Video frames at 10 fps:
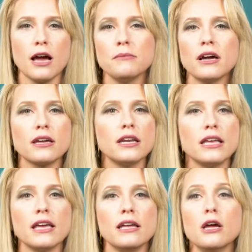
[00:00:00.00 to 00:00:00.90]
I'm not going to
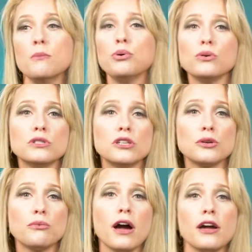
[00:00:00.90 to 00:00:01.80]
get pulled to
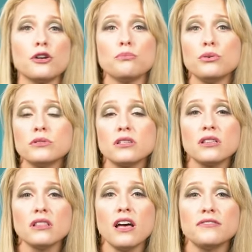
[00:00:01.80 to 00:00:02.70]
the right or pulled to
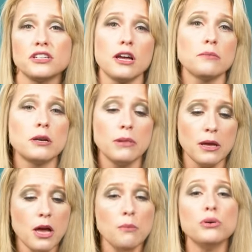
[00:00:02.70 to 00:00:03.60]
the left, and I'm going to
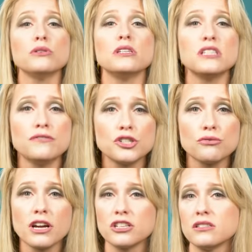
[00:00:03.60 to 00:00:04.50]
be pulled in different
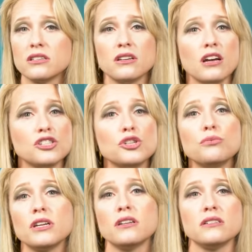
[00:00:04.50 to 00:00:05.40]
directions and not do
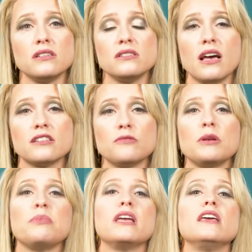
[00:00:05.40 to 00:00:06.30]
what it is He's asked of
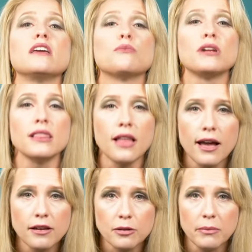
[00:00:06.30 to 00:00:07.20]
me, but He can
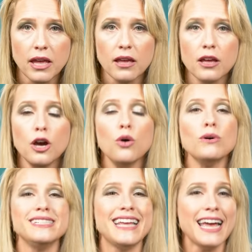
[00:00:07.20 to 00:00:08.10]
rely on me.
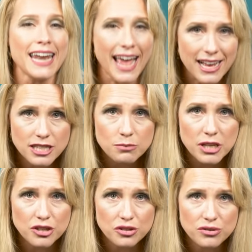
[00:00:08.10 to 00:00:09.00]
When Dan asks
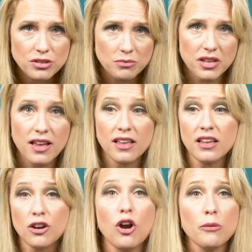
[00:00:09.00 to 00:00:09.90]
me to do something
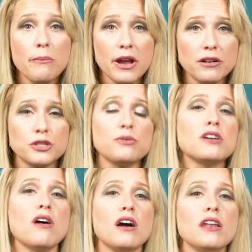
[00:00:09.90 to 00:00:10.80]
in our marriage, when
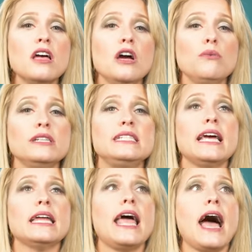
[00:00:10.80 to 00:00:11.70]
God, when
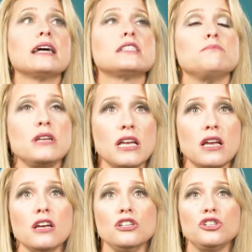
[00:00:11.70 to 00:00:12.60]
Dan asks
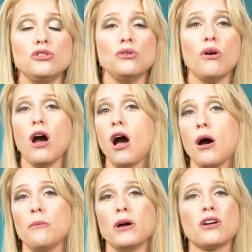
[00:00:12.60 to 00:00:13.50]
me to
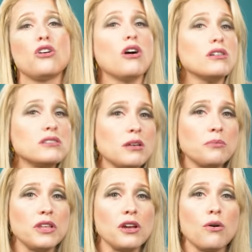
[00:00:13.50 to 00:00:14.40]
um, guard
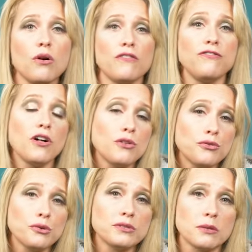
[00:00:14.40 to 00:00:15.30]
something or follow
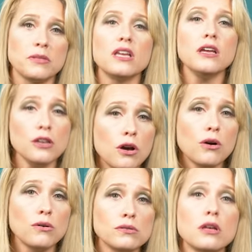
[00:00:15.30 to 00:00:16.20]
through with something, He
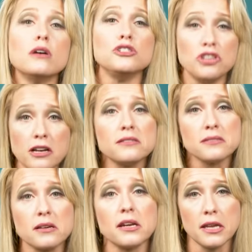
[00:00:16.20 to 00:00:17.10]
knows Jess
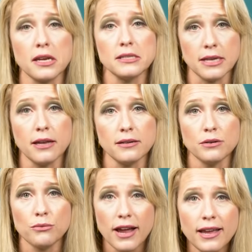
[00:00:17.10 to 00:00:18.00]
is going to get it done
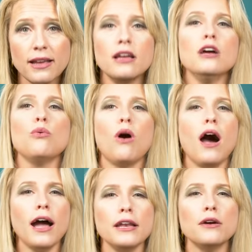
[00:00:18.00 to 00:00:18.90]
right? Well,
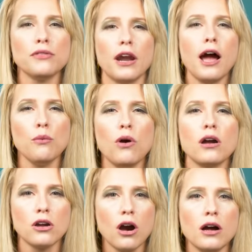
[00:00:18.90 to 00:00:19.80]
I know that I
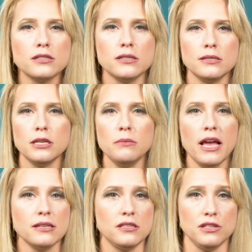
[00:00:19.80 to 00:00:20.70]
want God to see me
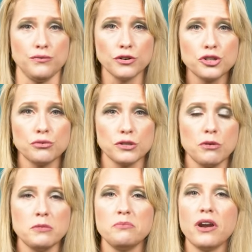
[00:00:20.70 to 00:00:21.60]
as this virtuous
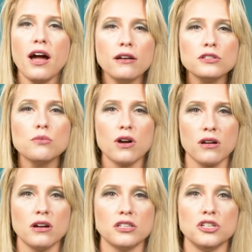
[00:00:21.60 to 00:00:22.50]
woman, but I also want
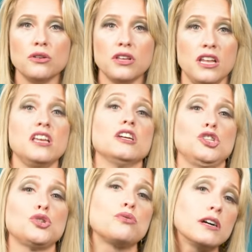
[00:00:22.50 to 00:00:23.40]
God to know that He can
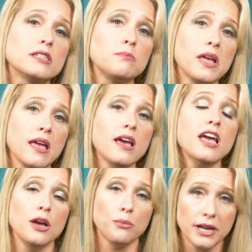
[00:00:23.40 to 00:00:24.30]
trust me
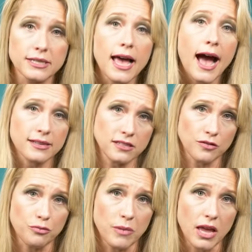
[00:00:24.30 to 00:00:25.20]
in what He's asked
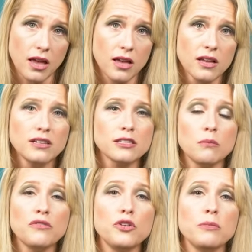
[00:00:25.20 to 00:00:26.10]
of me.
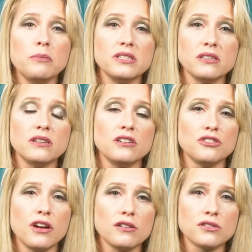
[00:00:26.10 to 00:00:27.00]
Some of you may be sitting in
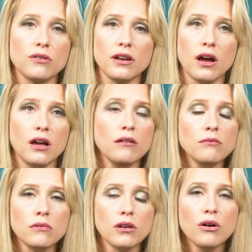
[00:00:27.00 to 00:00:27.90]
your house going, I
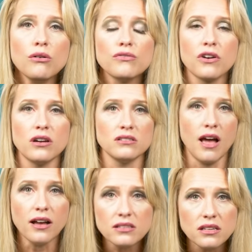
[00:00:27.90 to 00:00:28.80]
don't know if God has
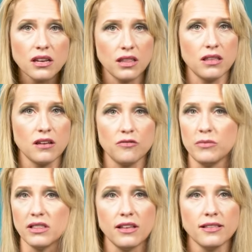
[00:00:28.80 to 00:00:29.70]
asked anything of
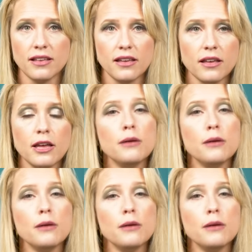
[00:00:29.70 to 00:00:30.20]
me lately.